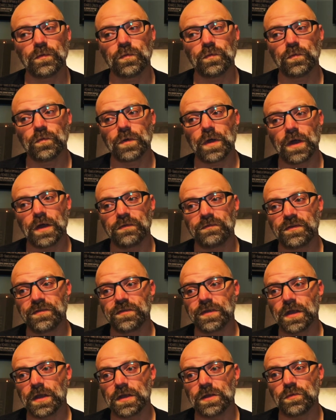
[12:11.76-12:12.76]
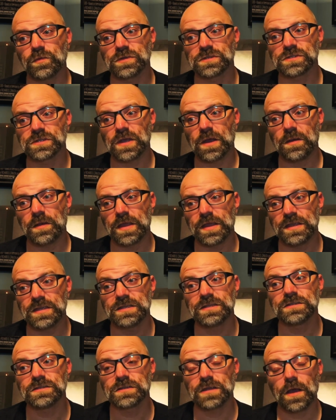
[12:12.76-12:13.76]
Viviani,
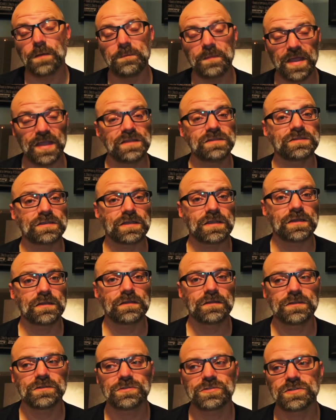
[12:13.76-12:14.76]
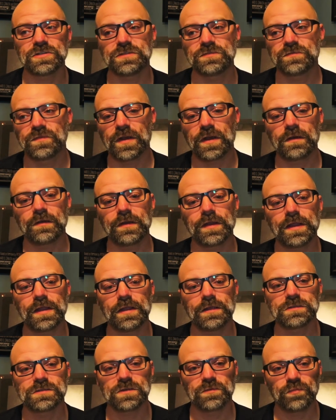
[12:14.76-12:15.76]
is amazing, and she's very
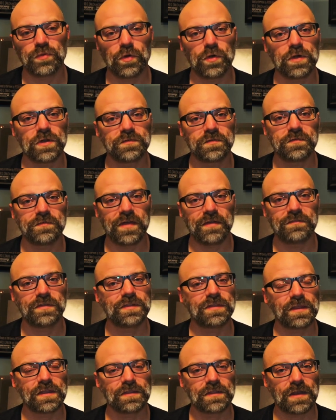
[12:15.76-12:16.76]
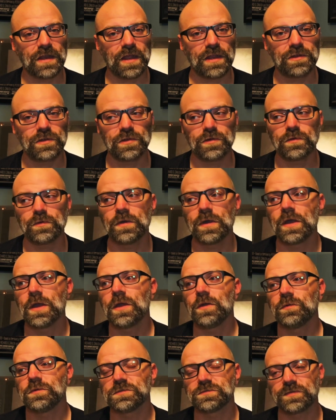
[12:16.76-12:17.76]
supportive of everything that I do,
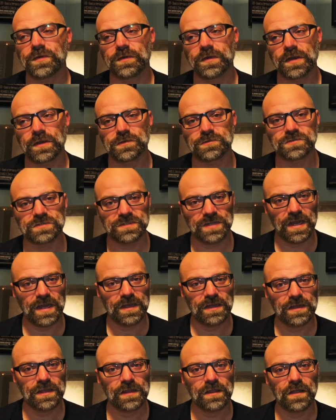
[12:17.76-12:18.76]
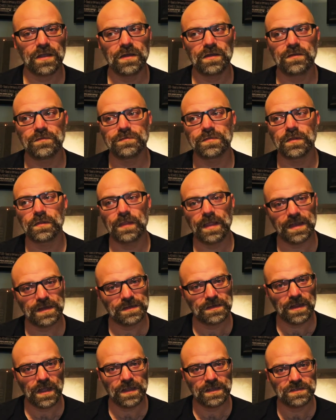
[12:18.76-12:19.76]
was very understanding of the late
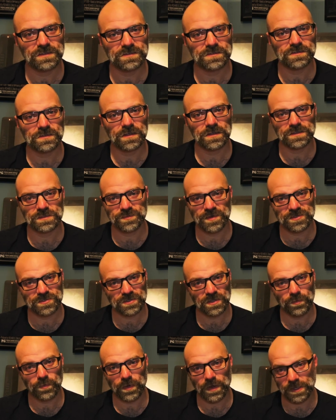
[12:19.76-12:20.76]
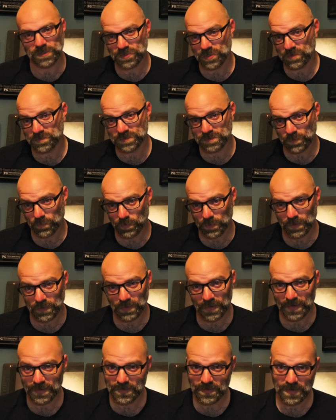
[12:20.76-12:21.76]
nights, especially when I chose to work
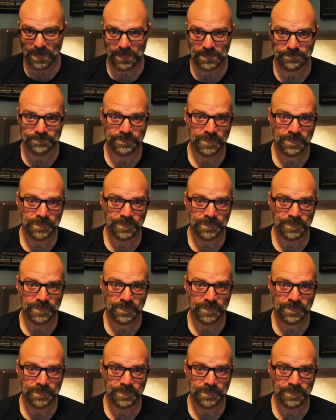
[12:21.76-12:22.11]
late at night,